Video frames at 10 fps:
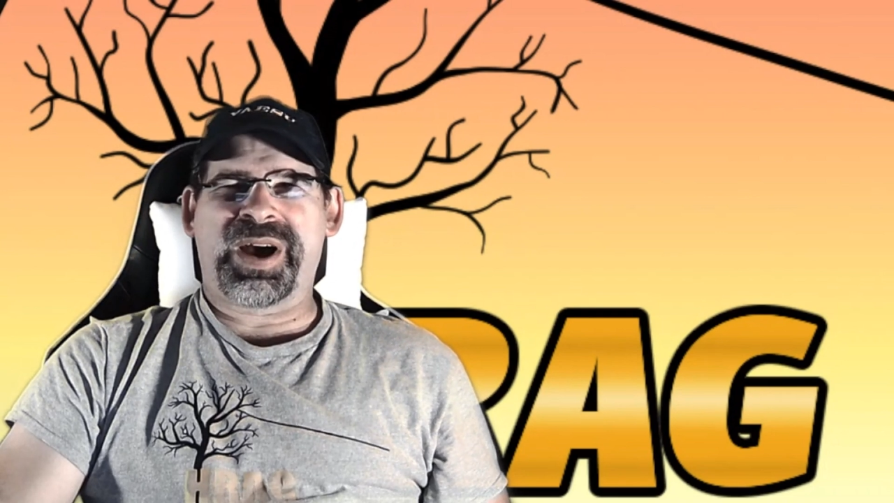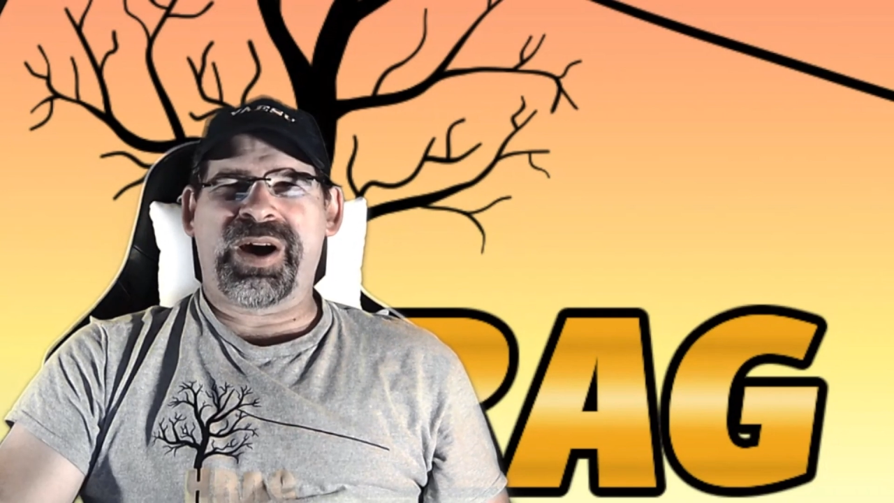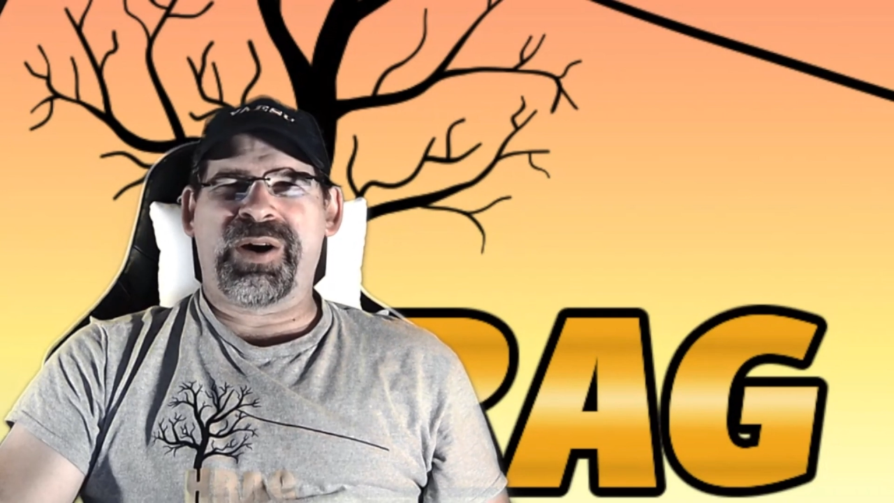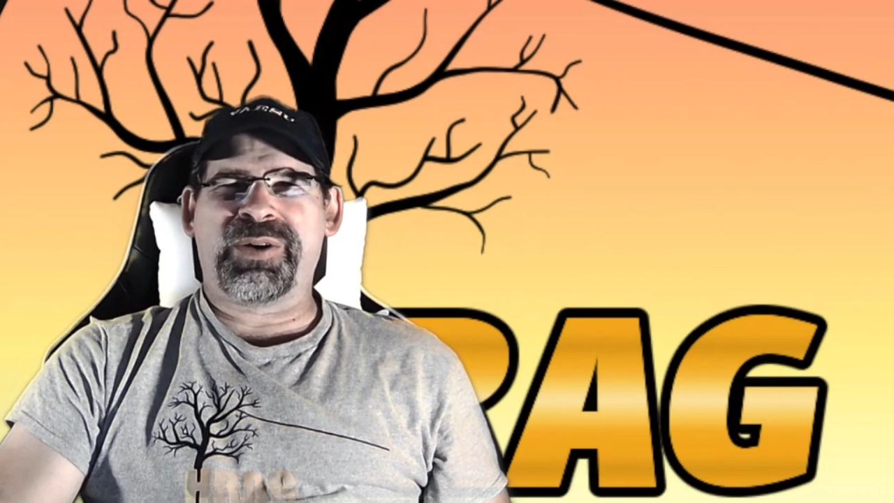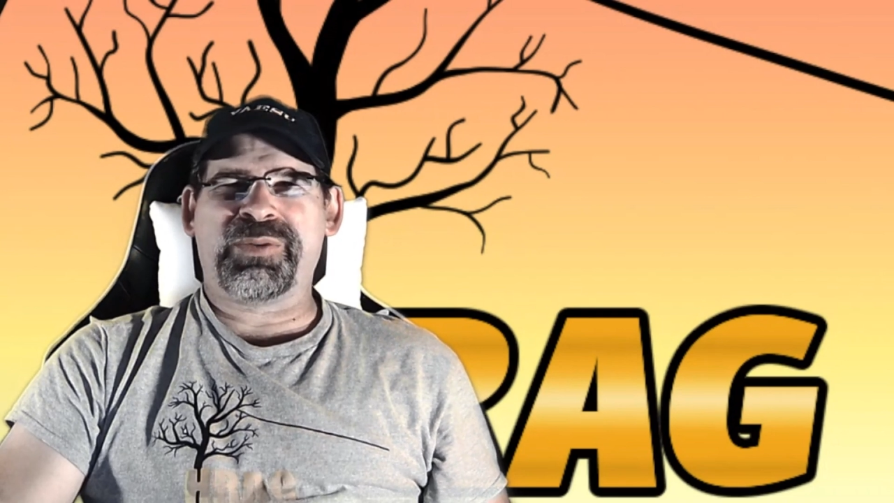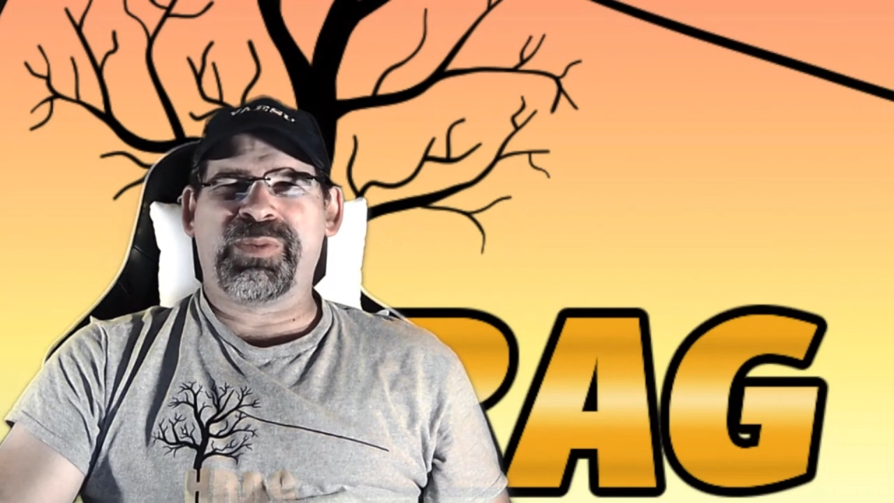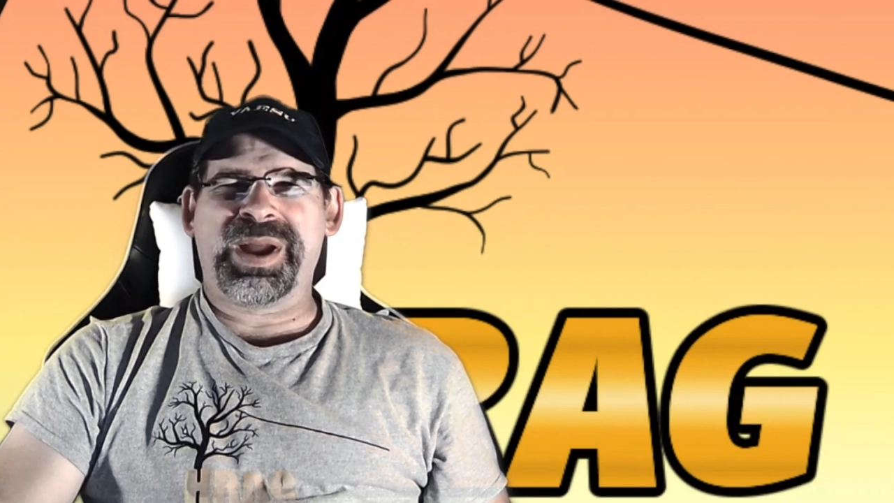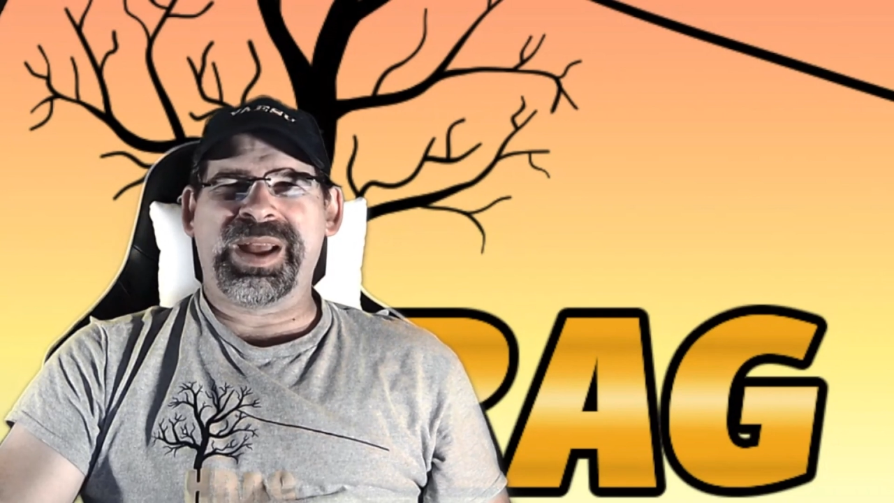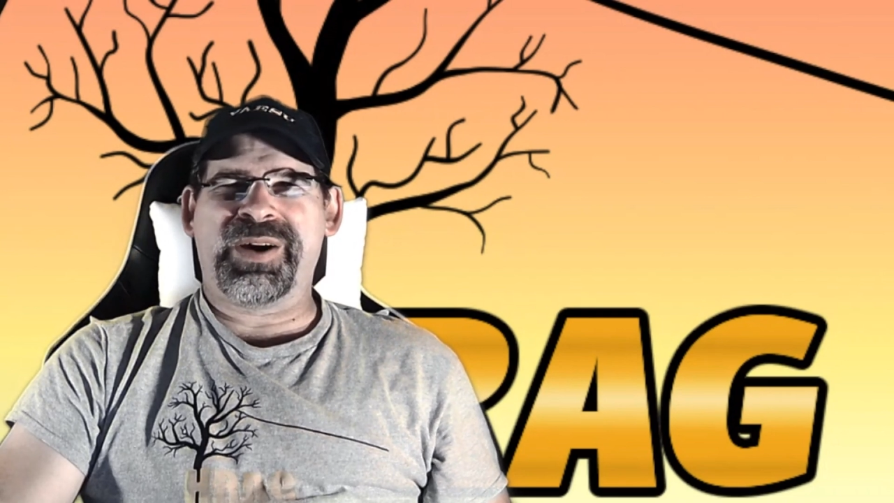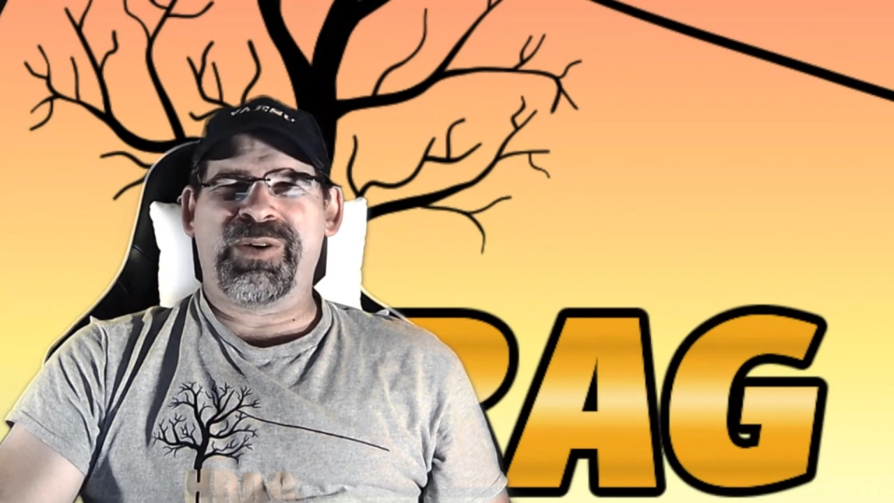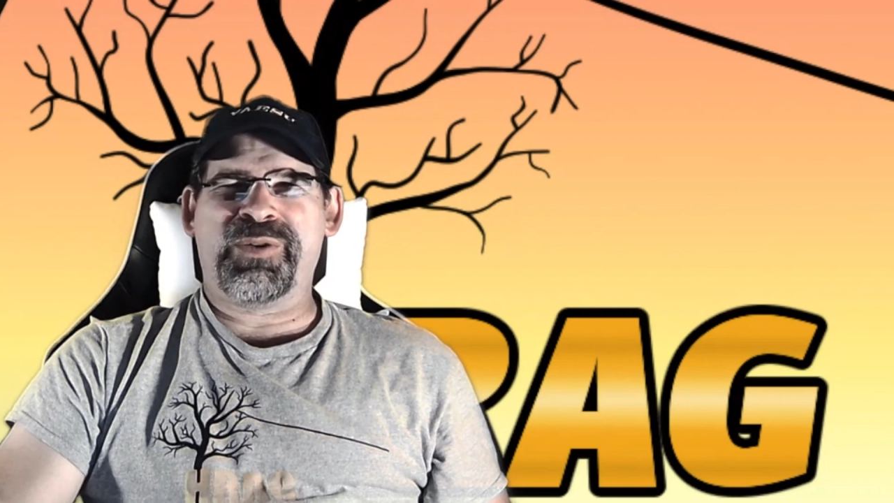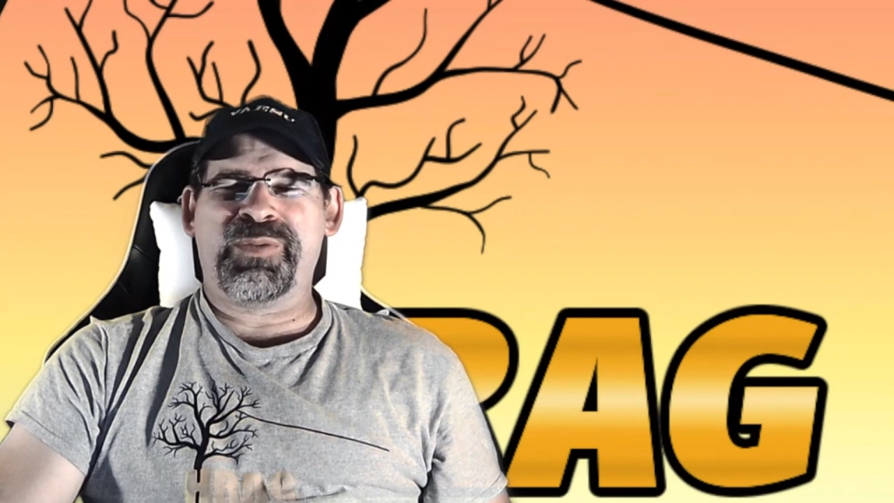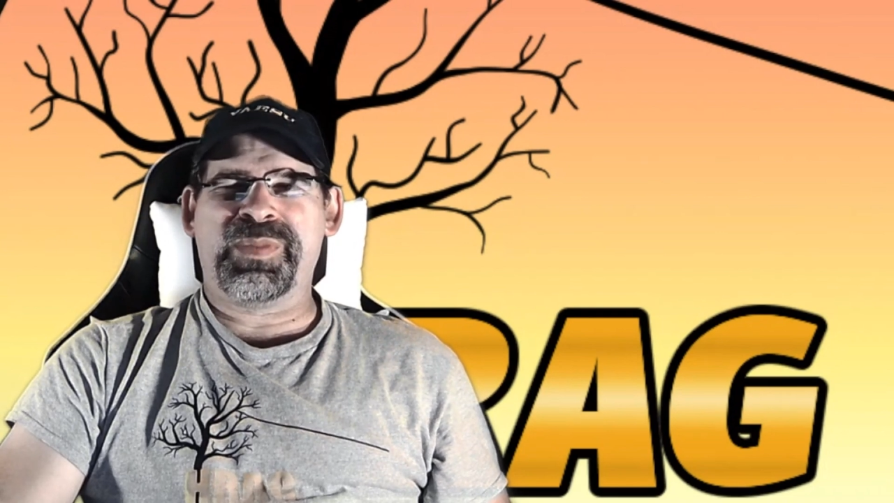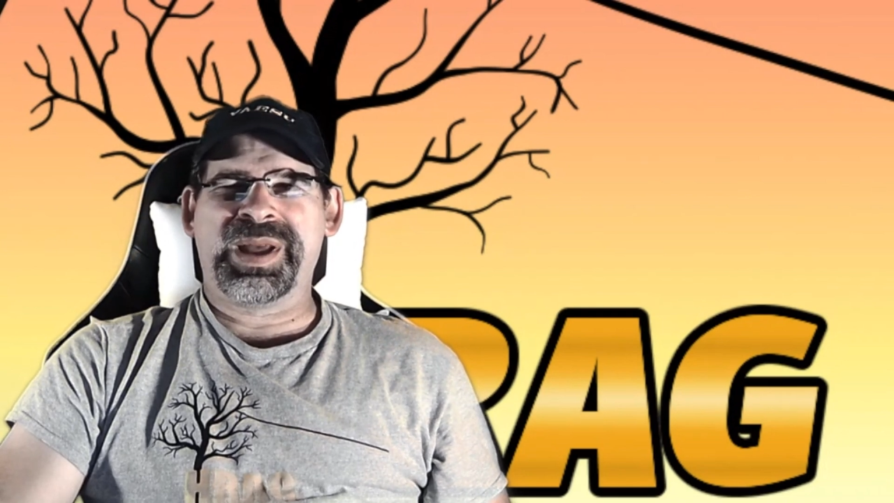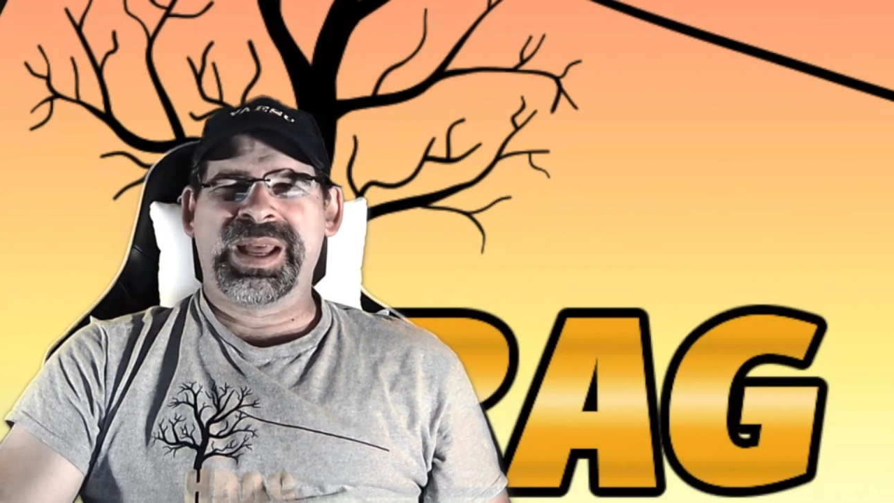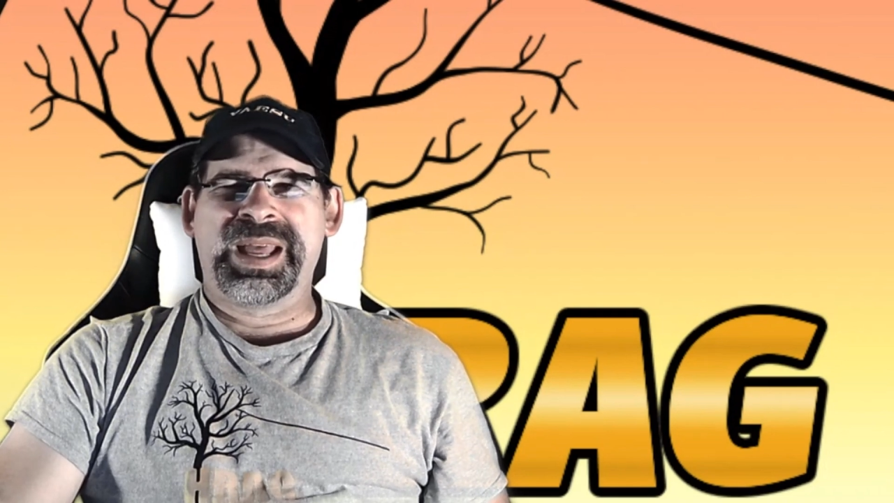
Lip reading: all the way home